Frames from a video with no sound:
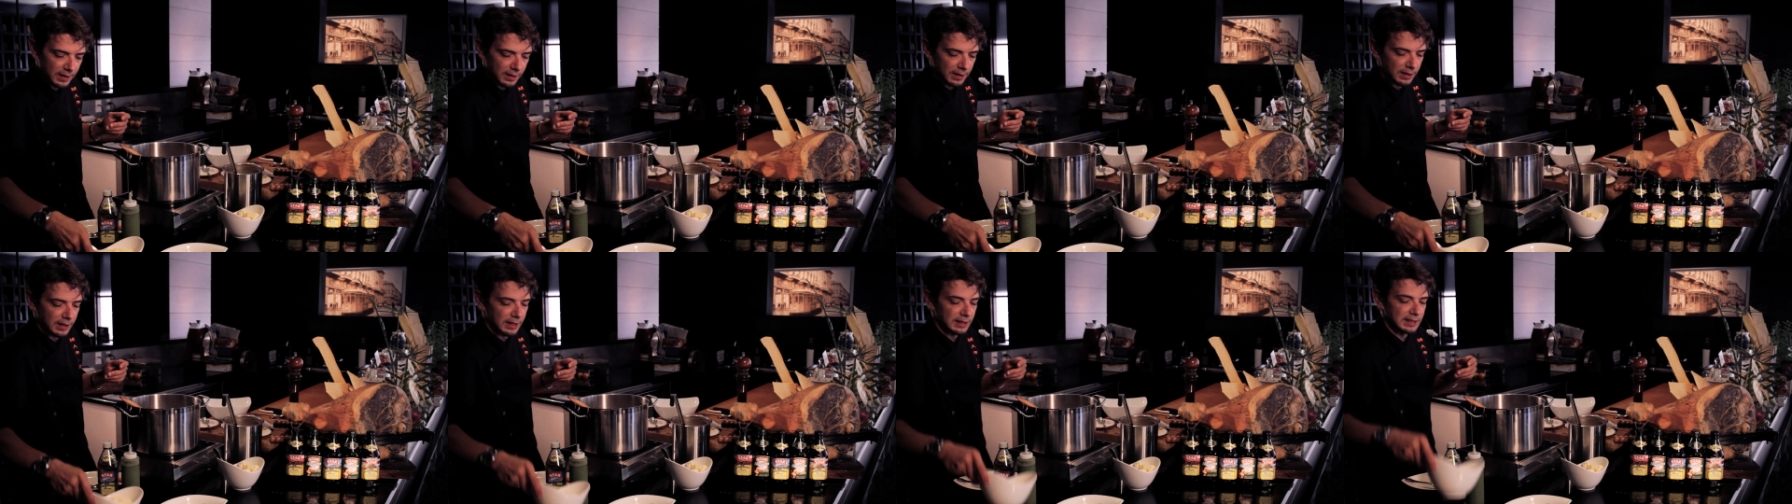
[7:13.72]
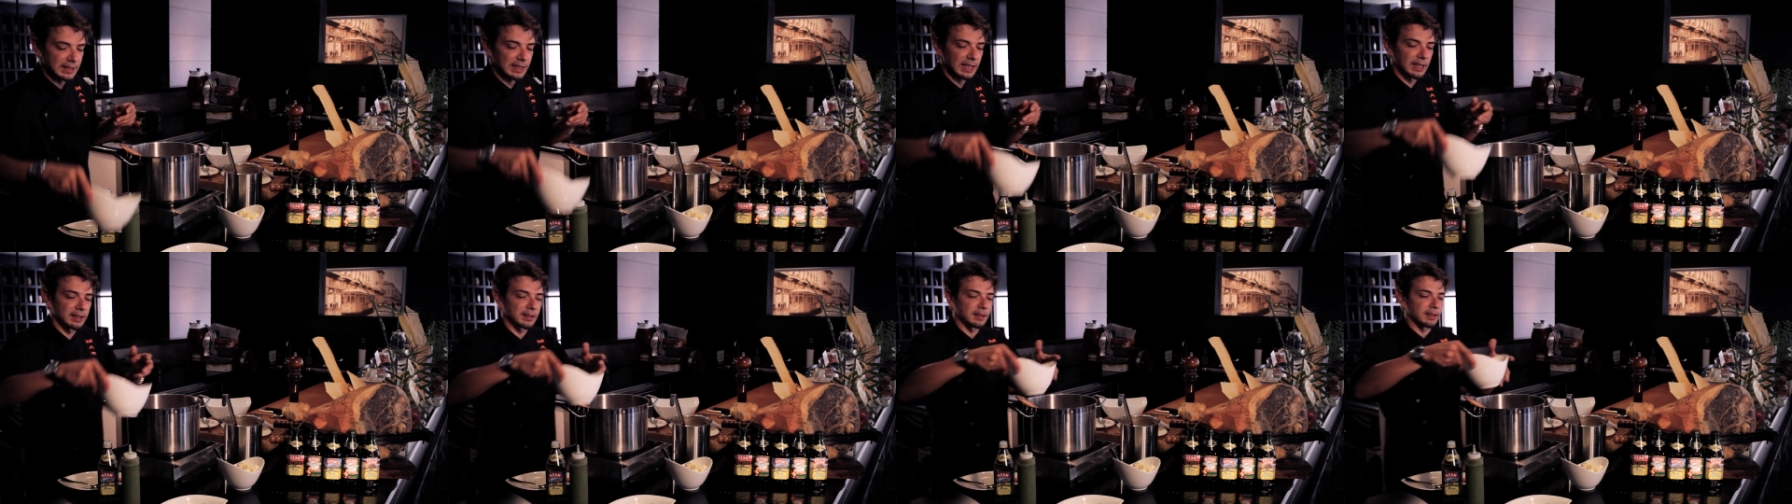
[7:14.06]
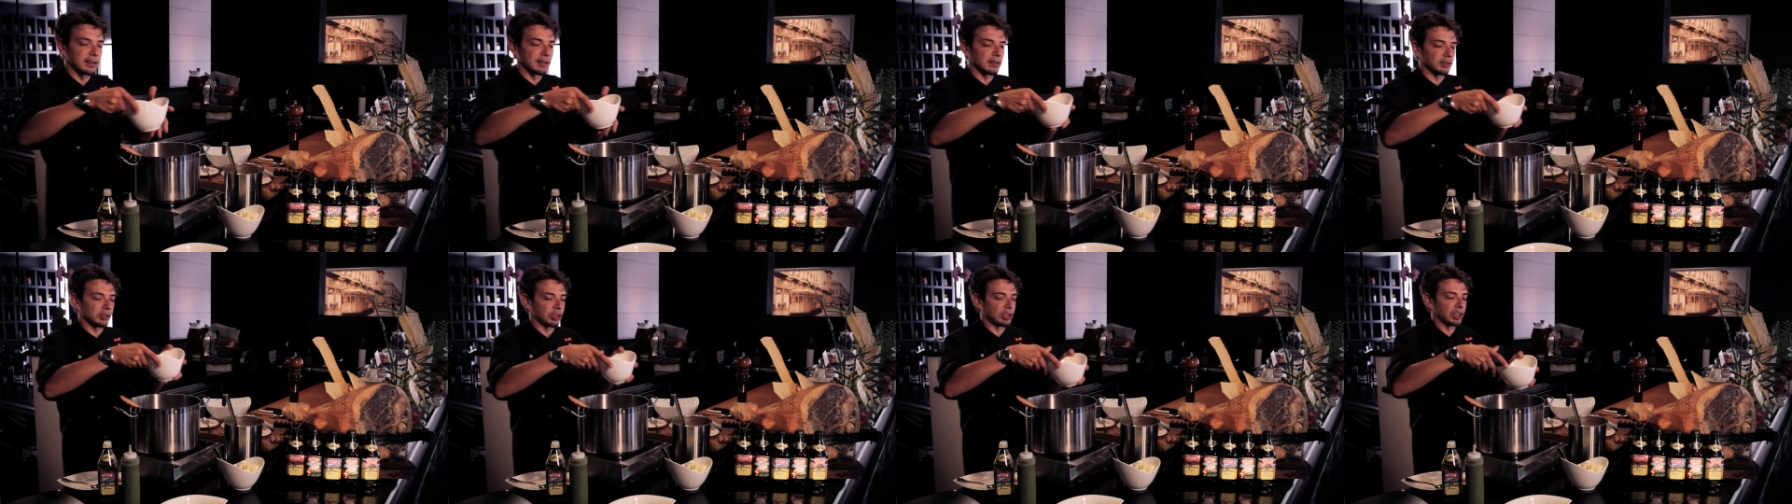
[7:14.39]
Let's add
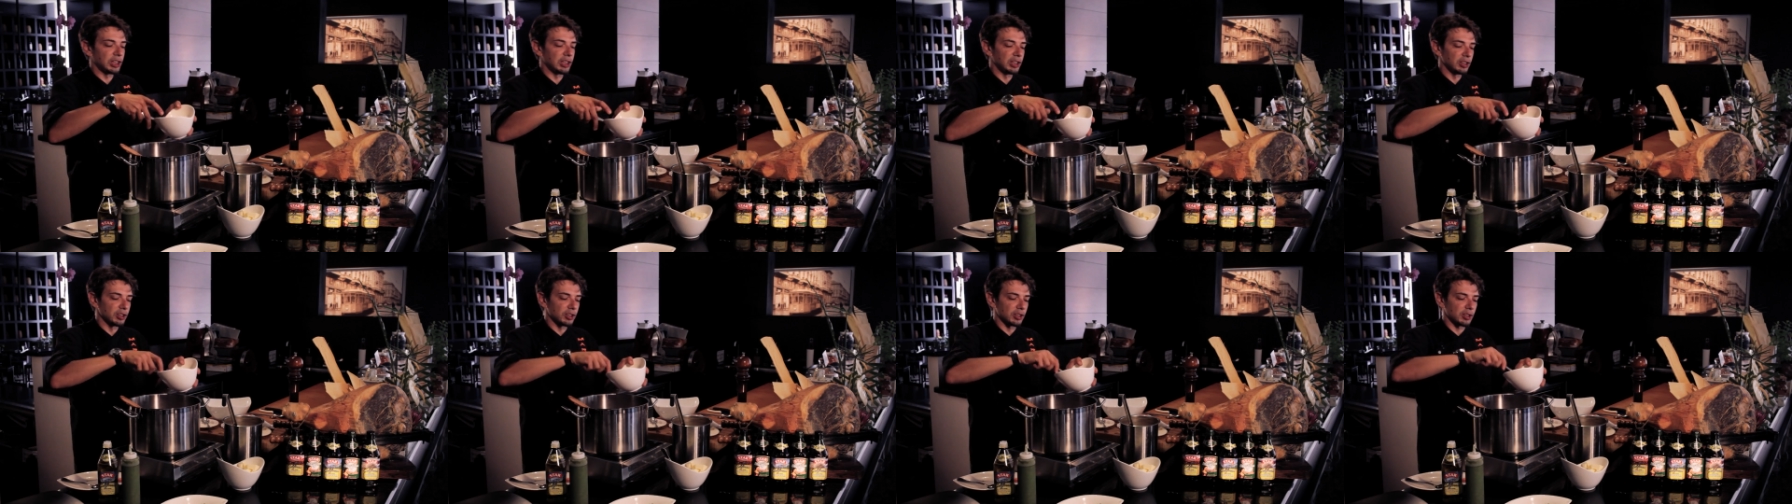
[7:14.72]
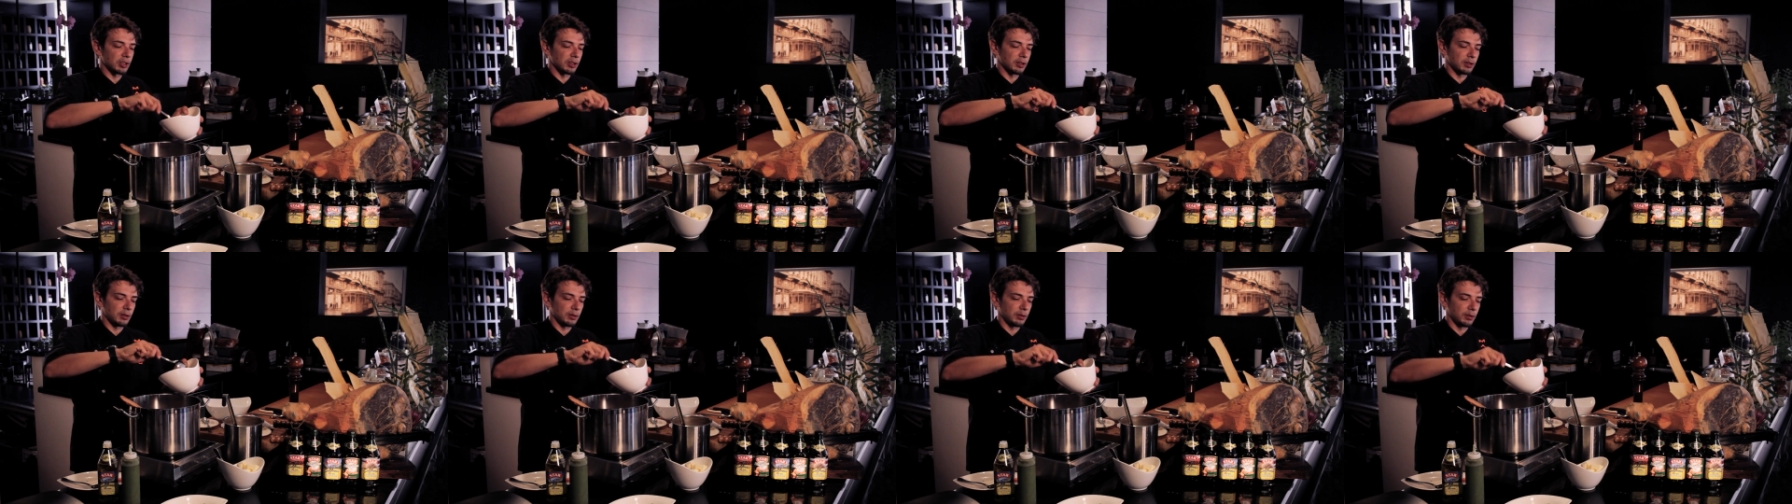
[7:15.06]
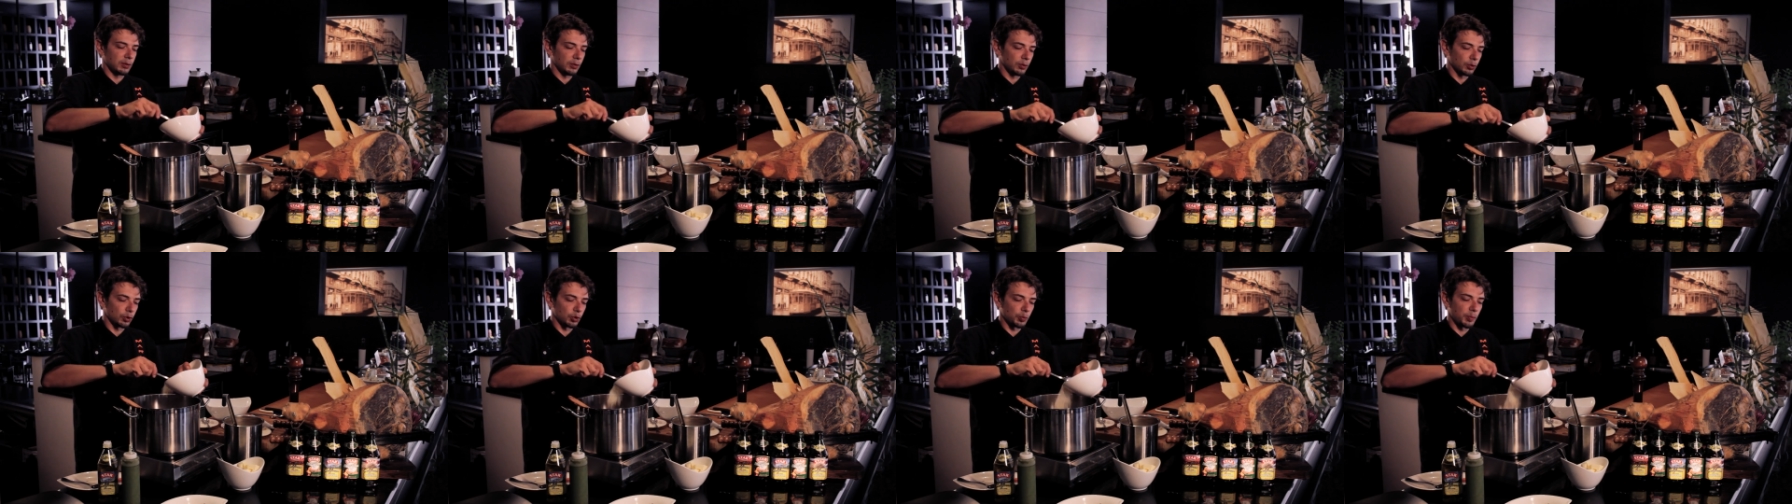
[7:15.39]
the cheese,
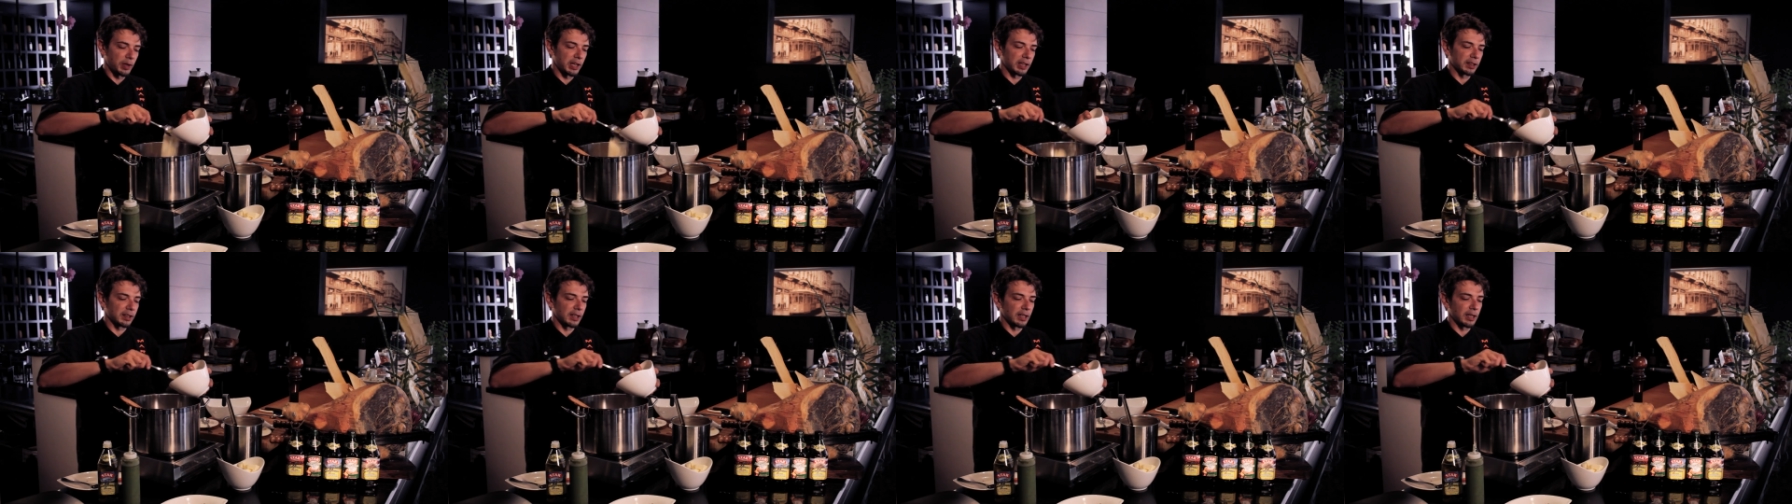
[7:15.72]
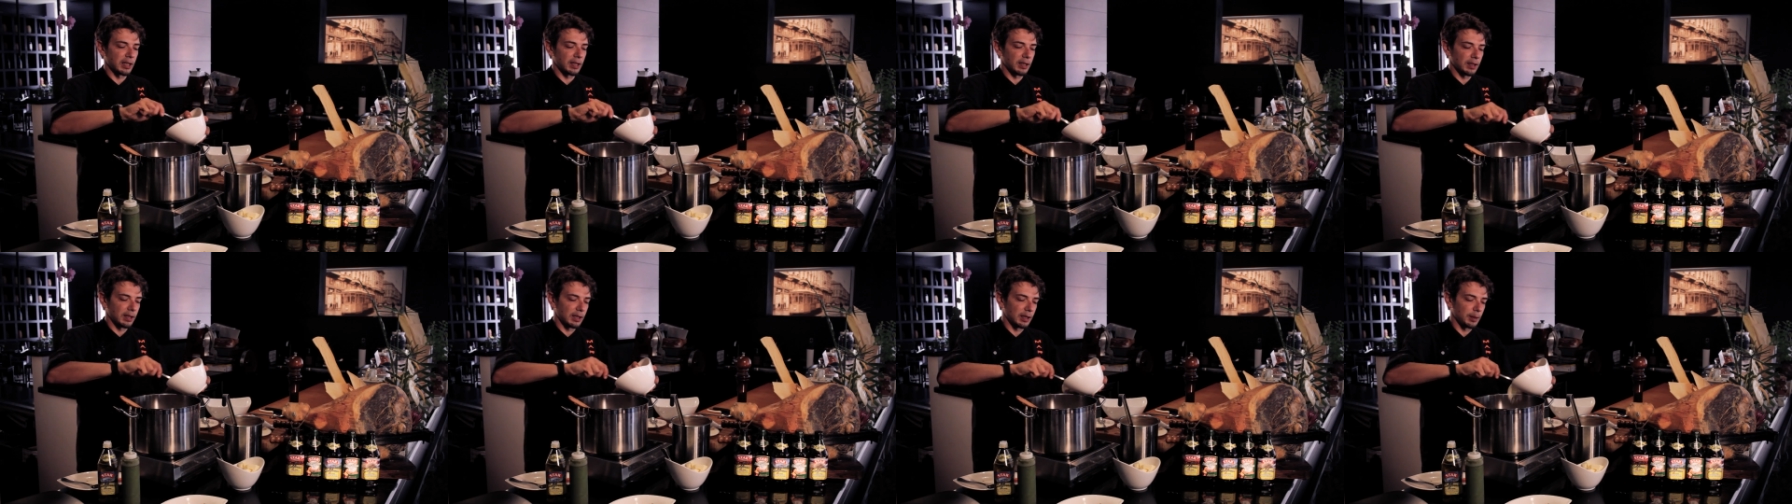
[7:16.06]
which make the